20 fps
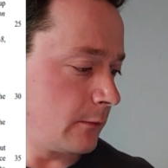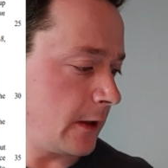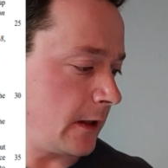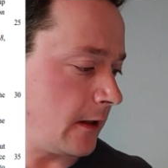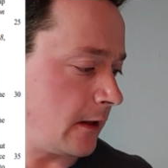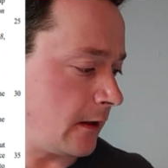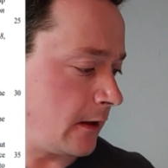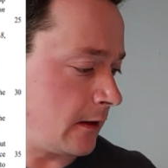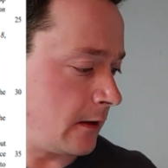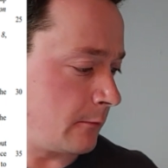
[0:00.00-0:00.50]

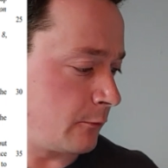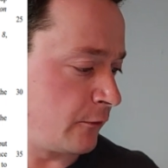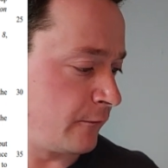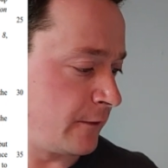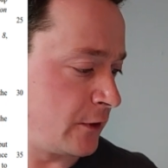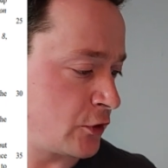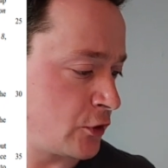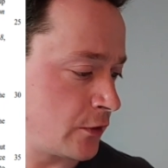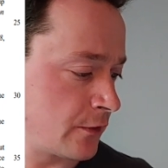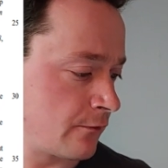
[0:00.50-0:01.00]

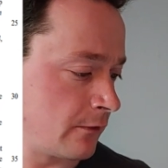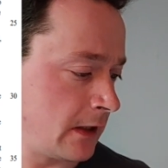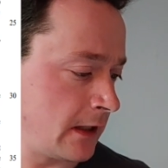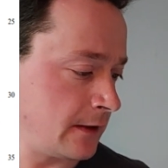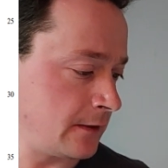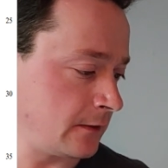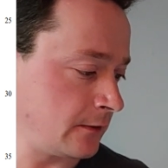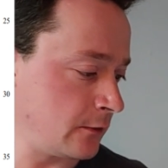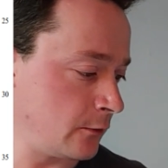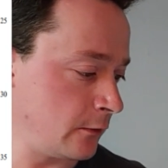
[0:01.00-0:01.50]
Provisions
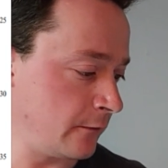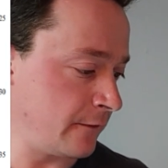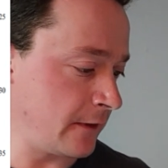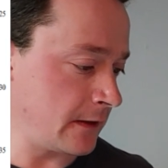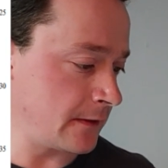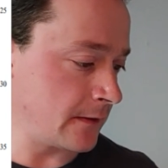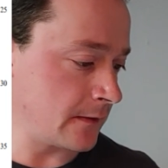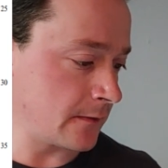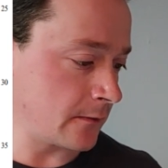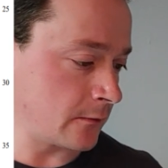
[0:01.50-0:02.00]
relating to
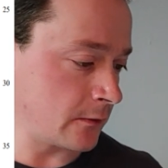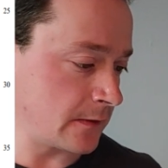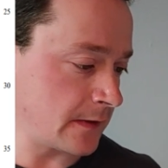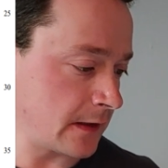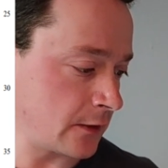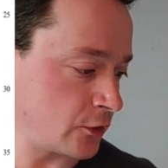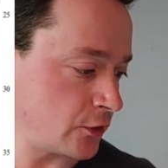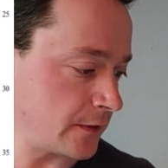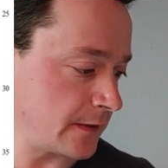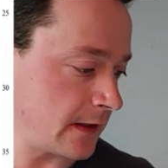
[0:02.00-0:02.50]
offences under
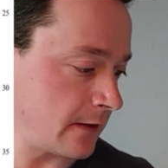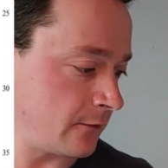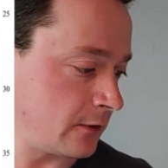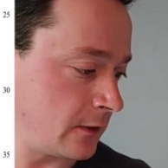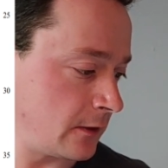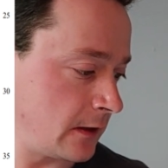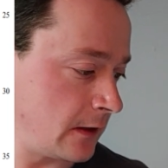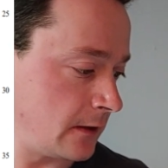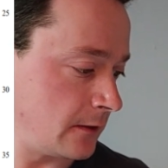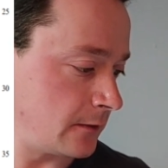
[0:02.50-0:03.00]
section 7
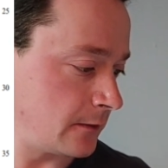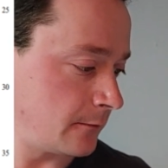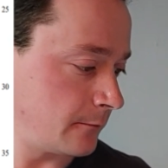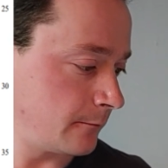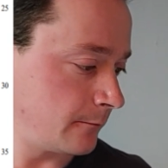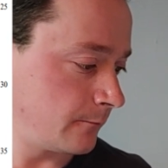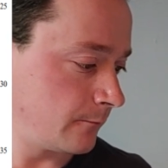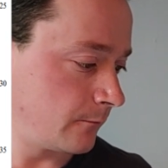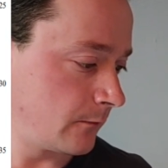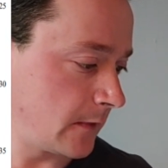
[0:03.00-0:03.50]
and 8.
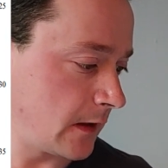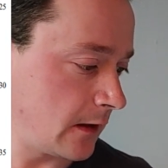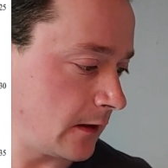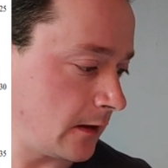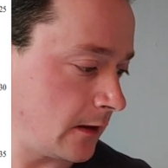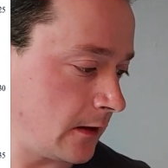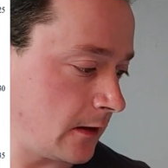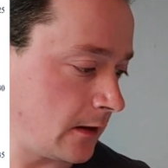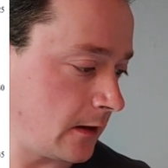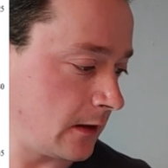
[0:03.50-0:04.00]

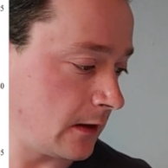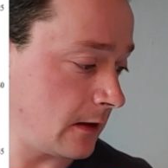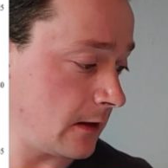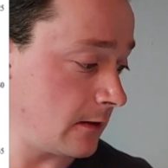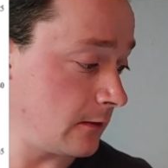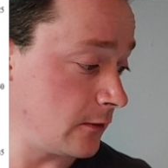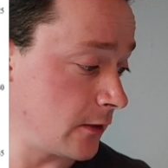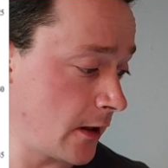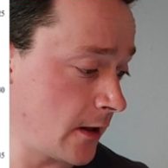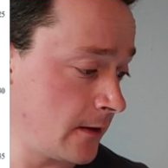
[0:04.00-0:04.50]

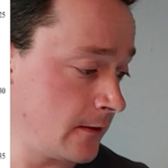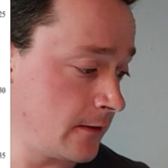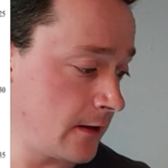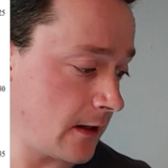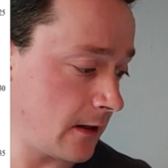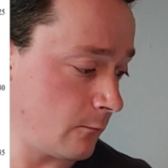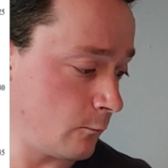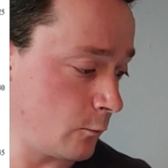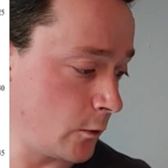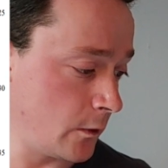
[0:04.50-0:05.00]

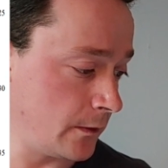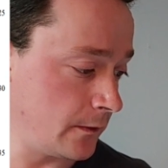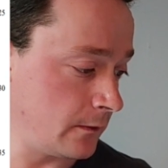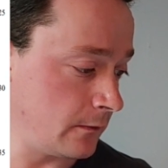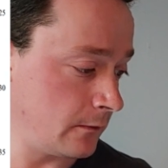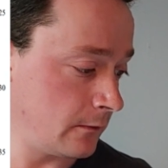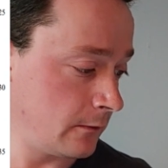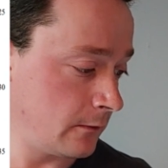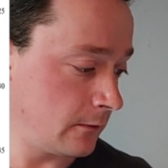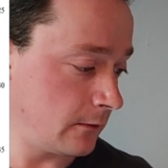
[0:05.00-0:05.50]

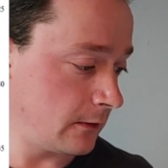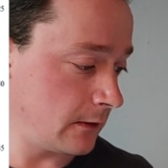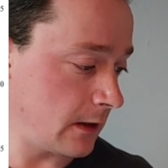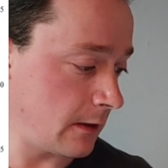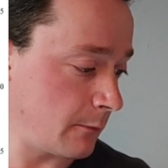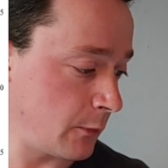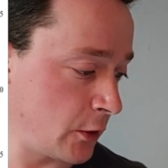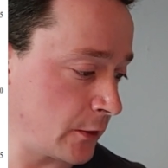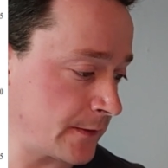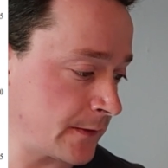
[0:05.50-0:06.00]
9.1.
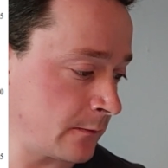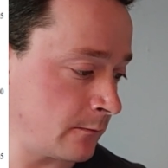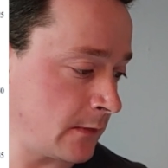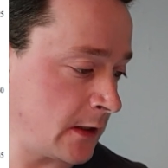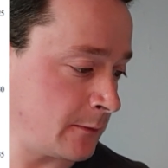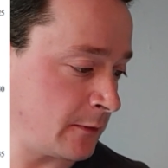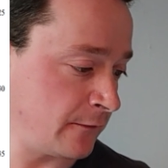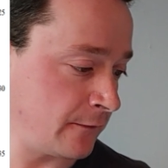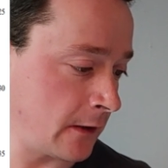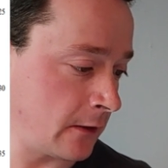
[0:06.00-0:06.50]
A person
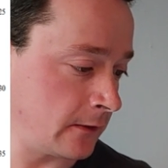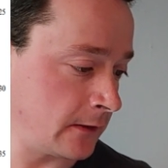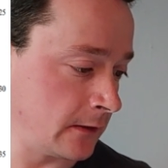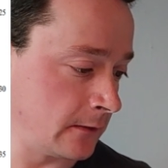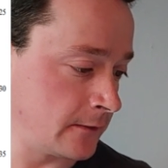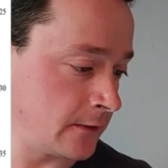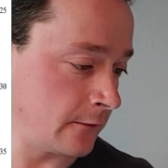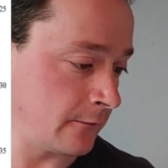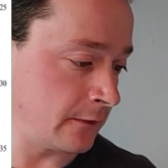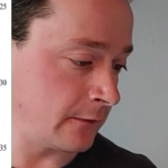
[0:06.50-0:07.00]
may be found
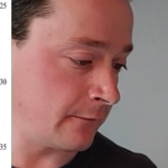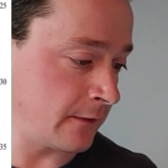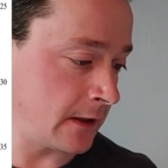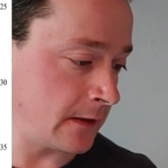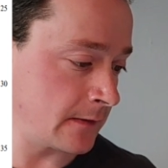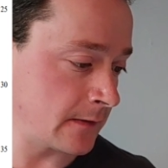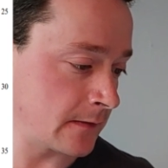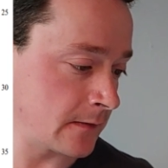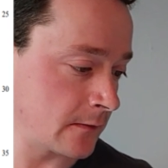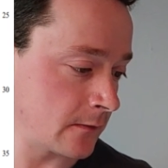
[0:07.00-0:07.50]
guilty of an
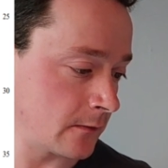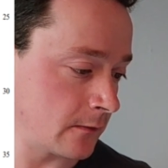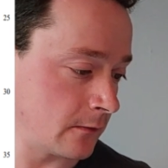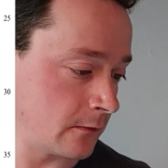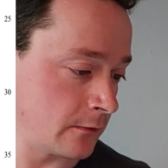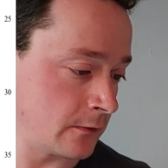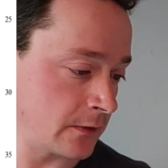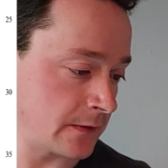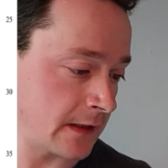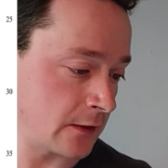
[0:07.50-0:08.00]
offence
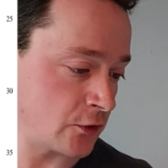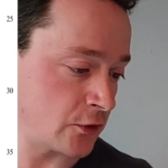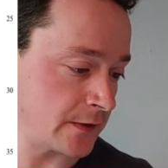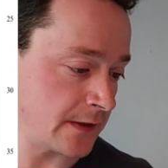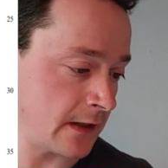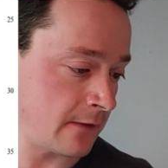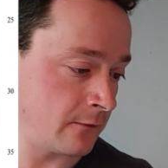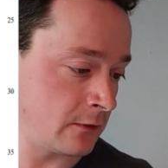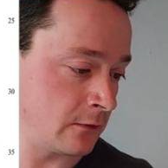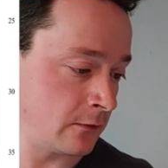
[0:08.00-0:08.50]
under section
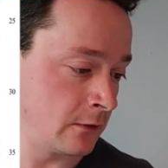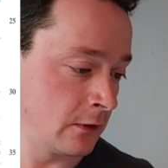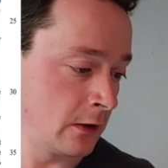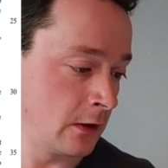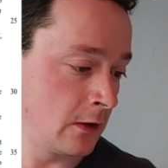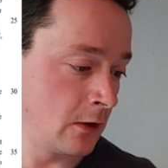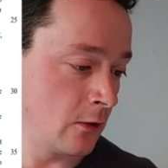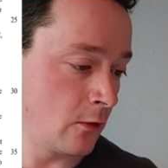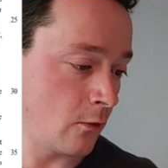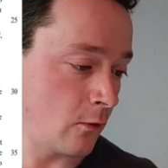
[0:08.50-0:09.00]
7
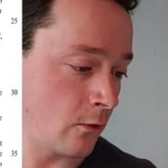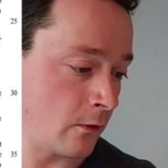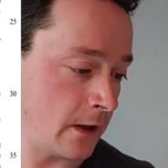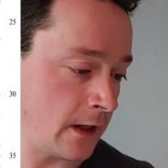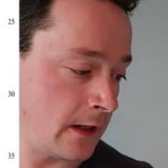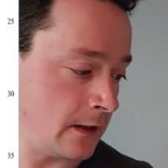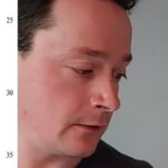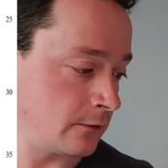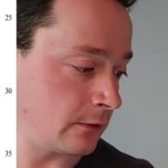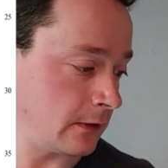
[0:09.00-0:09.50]
or
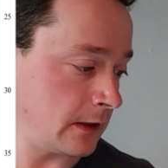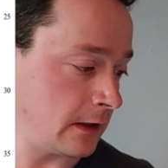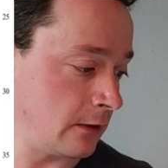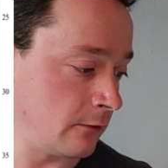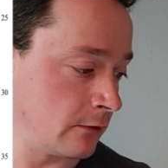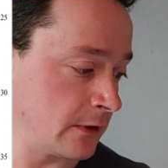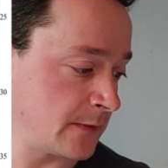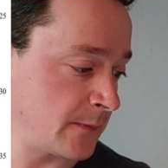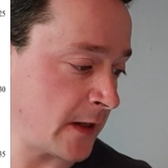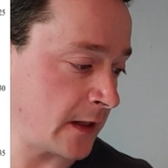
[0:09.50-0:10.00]
8,
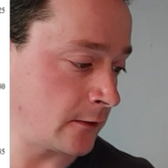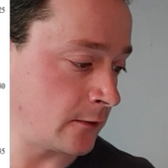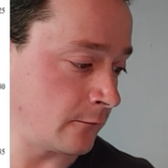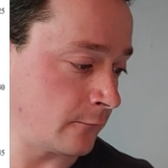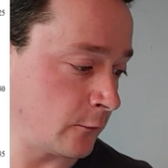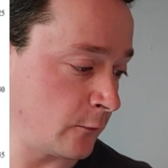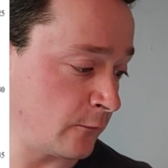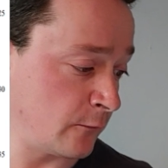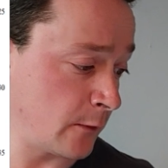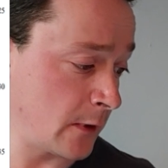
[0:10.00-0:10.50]

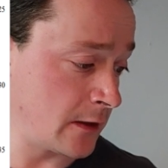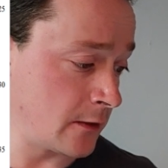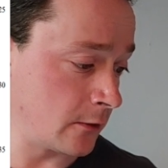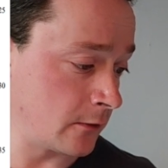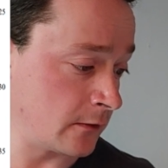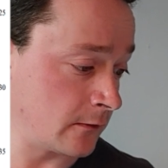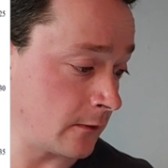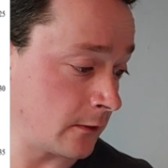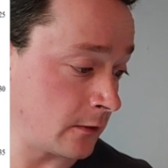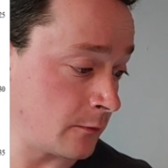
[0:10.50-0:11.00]
irrespective of
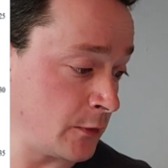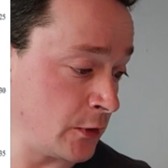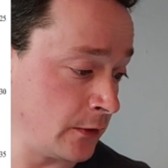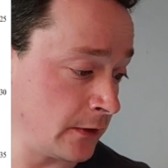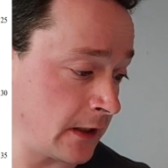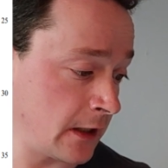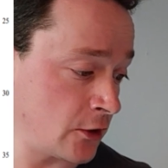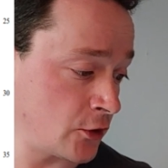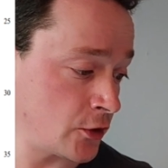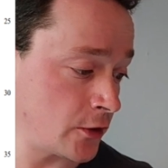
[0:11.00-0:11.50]
whether the
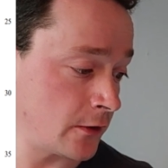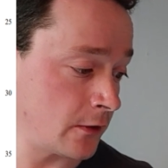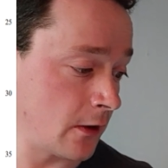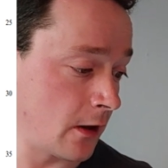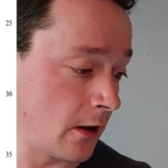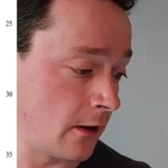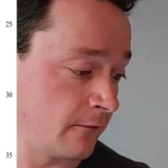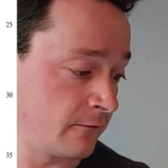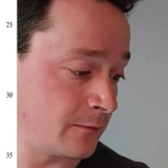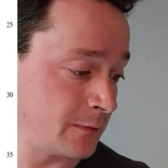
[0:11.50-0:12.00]
communication
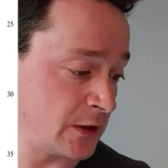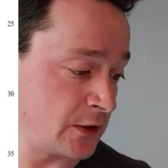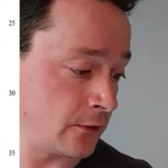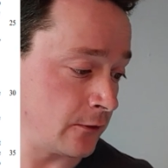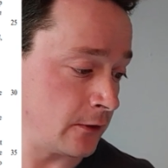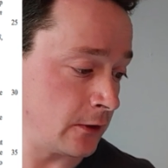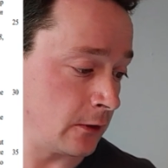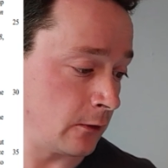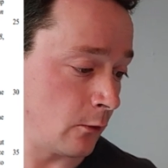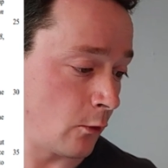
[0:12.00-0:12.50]
of
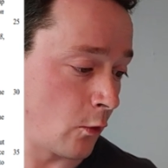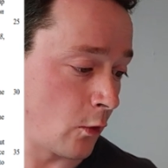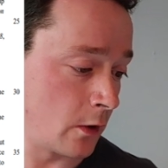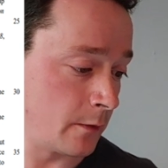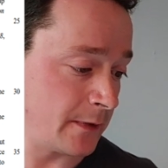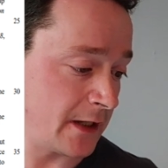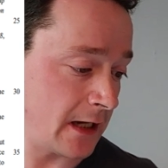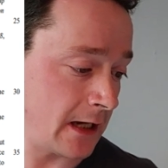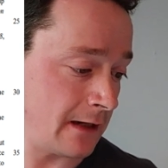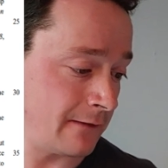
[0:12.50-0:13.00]
material
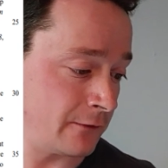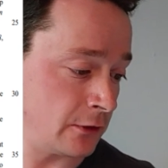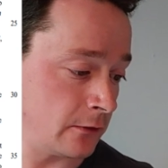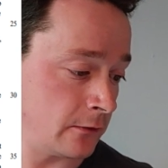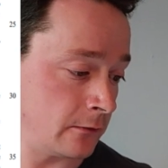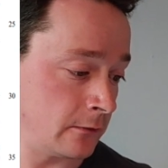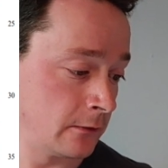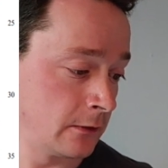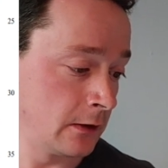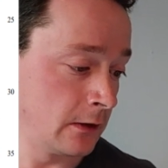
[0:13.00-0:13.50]
or
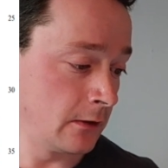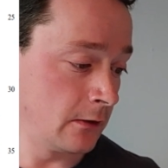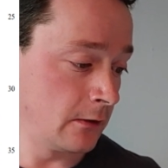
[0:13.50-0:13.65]
behaviour,